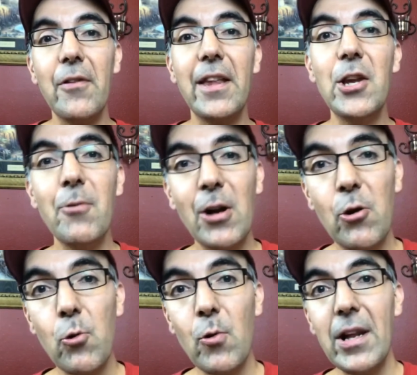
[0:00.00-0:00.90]
then you
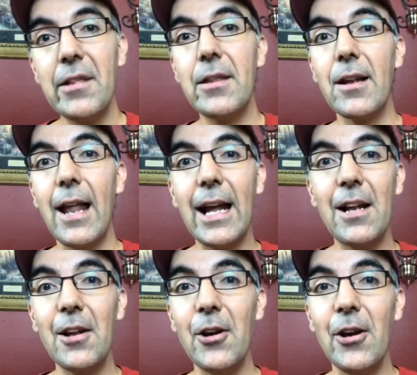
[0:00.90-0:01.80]
increase the
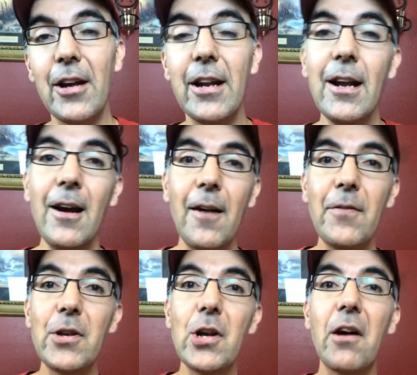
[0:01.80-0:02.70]
likelihood of
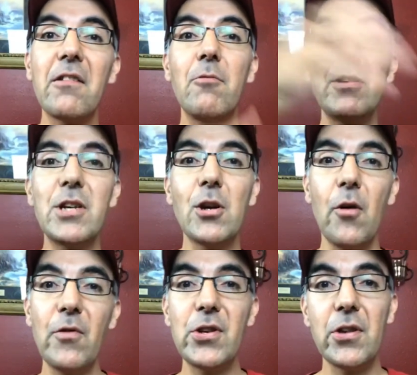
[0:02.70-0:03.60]
the dog switching
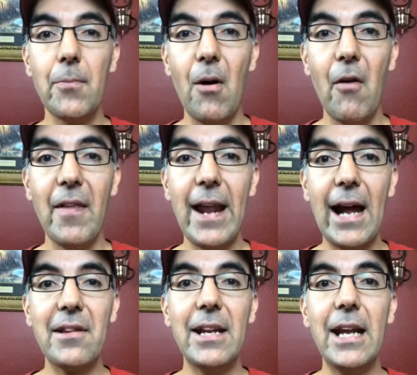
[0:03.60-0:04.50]
over to the ball that
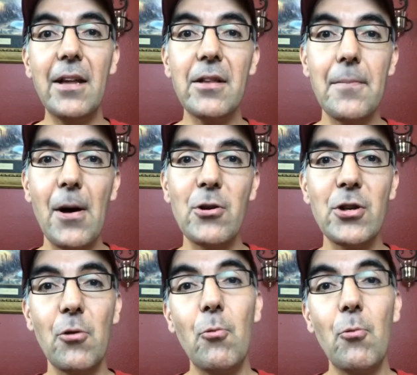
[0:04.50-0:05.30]
actually is in motion.